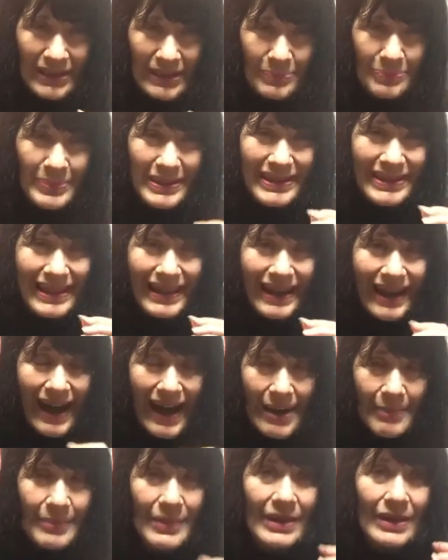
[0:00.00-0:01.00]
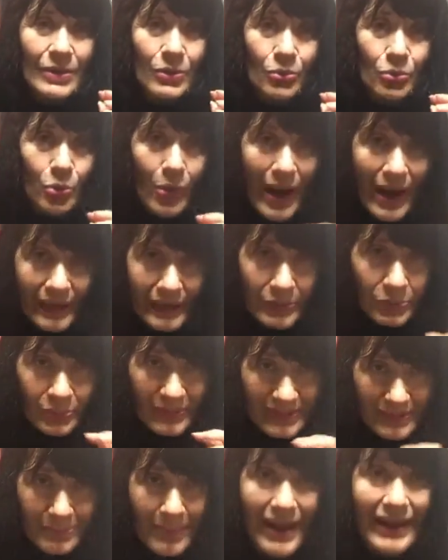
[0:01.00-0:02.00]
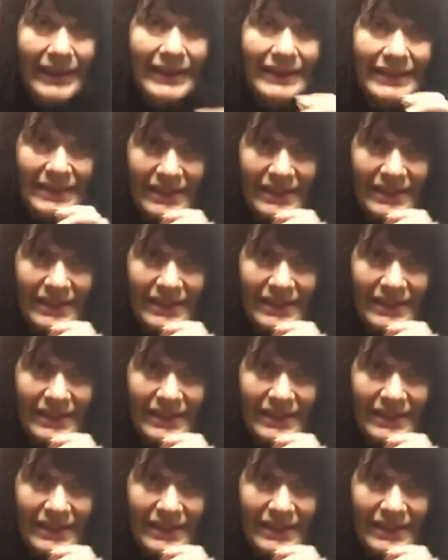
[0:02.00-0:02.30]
We become one with my